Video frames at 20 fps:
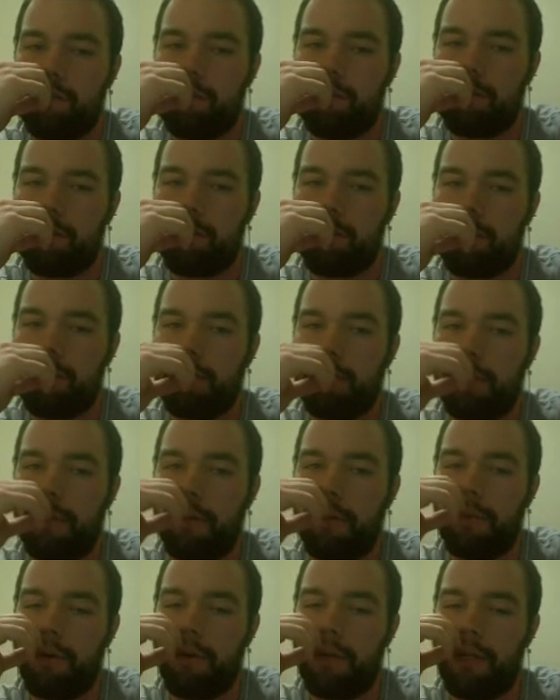But is my
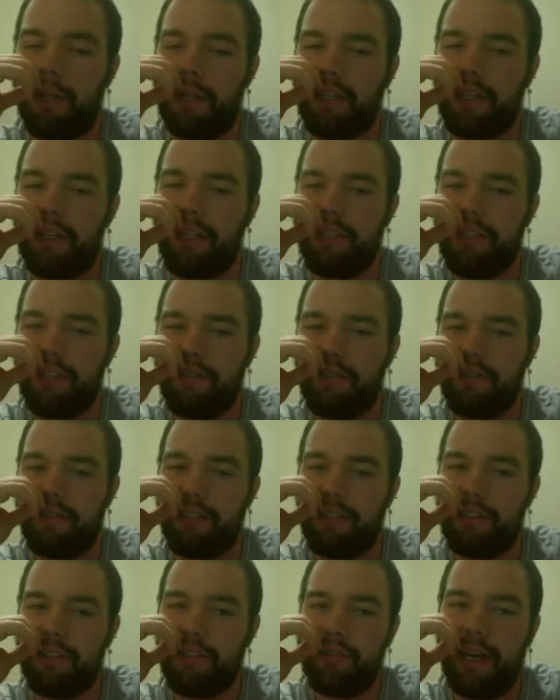opponent good enough to
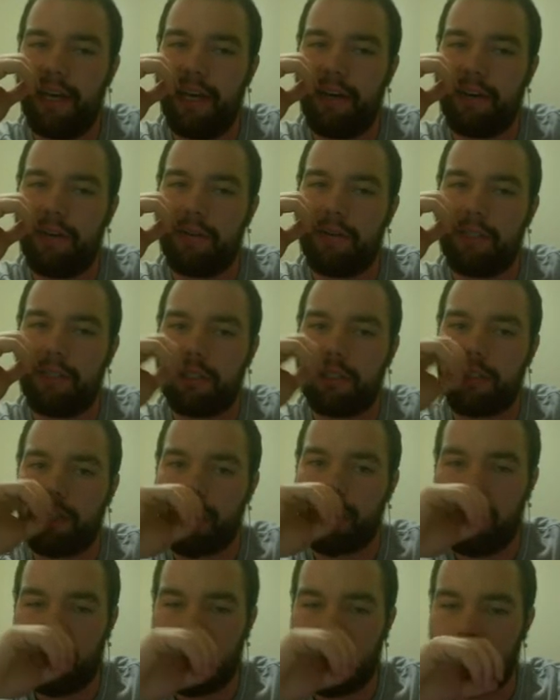do that? Or are they just going to
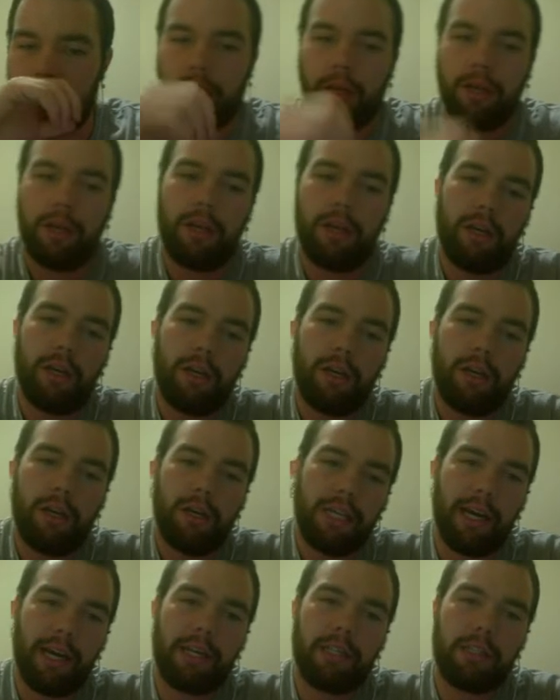keep in?
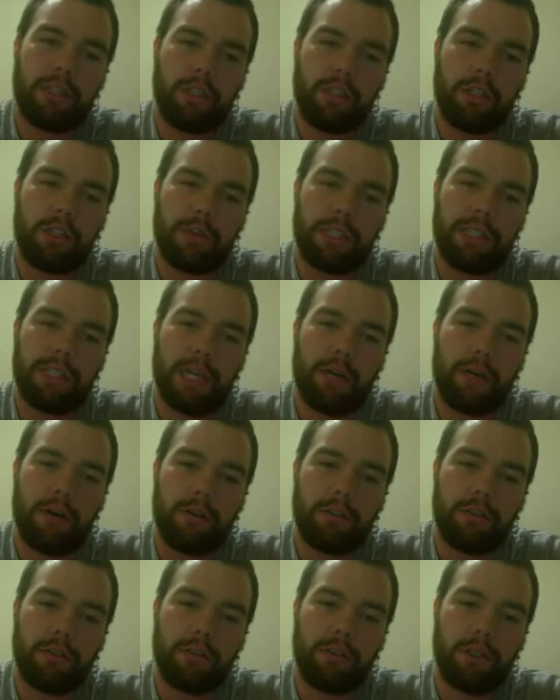Yeah, he's going to switch out.
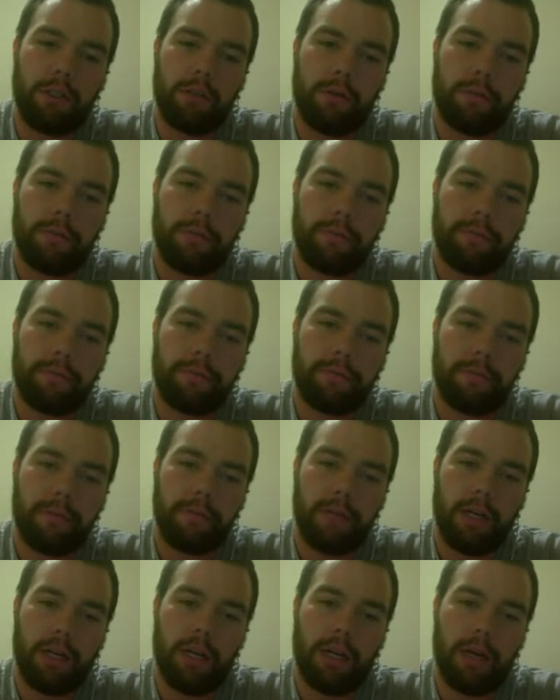So
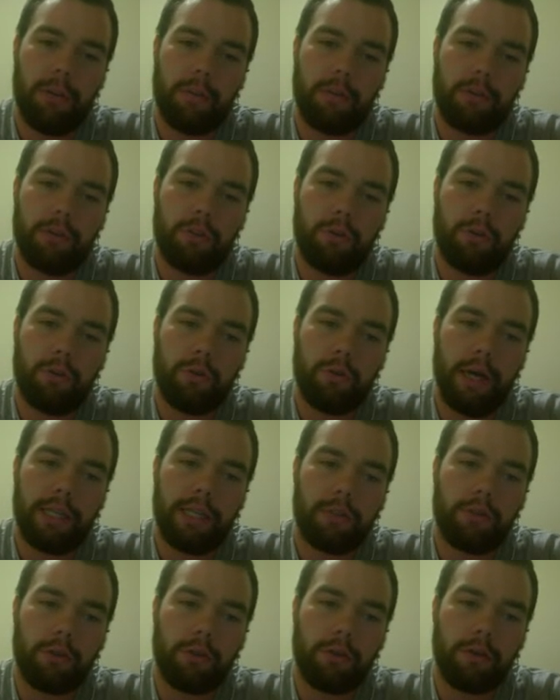I'm going to Icicle
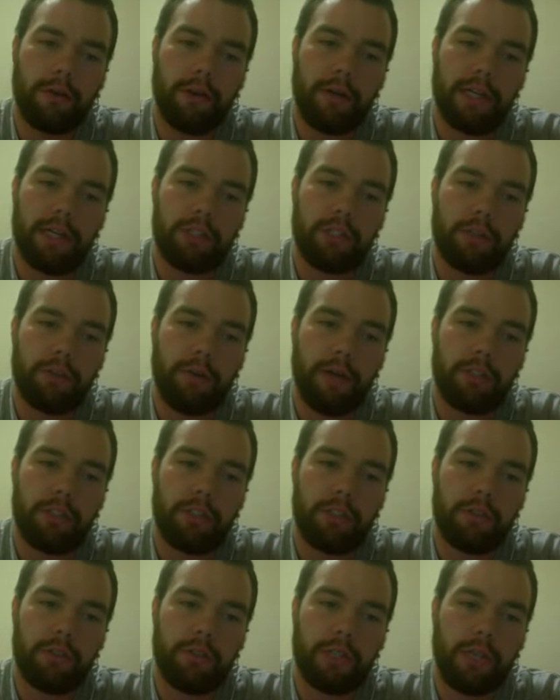Crash Raichu, just
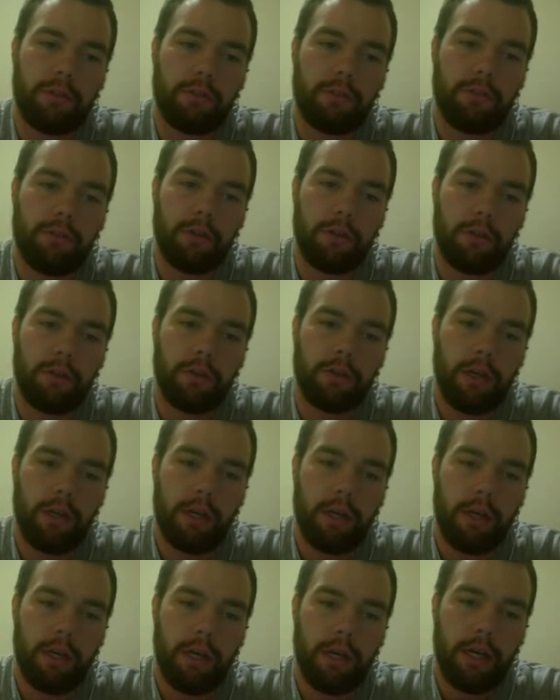get it off the field.
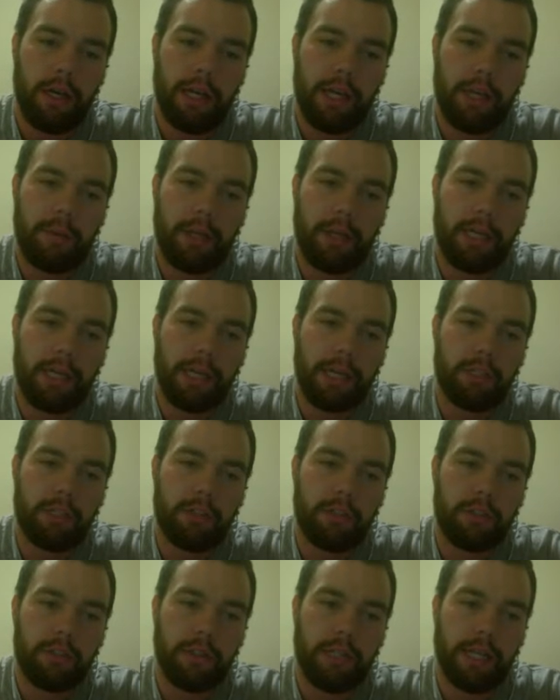And I'm going to Giga
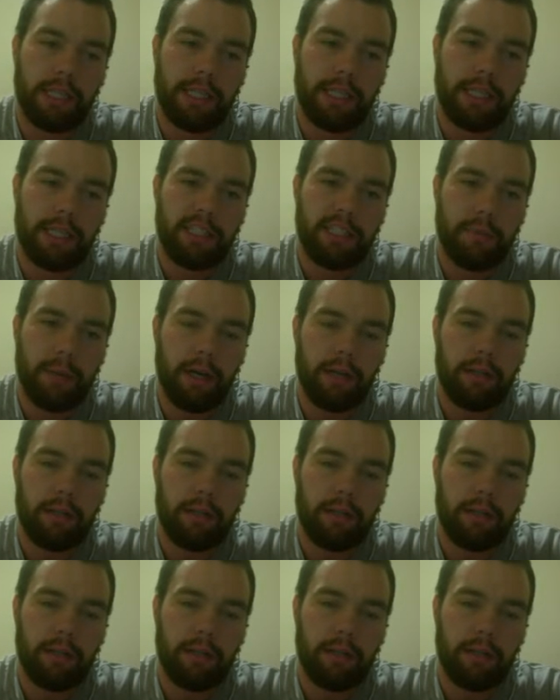Drain the Latias spot.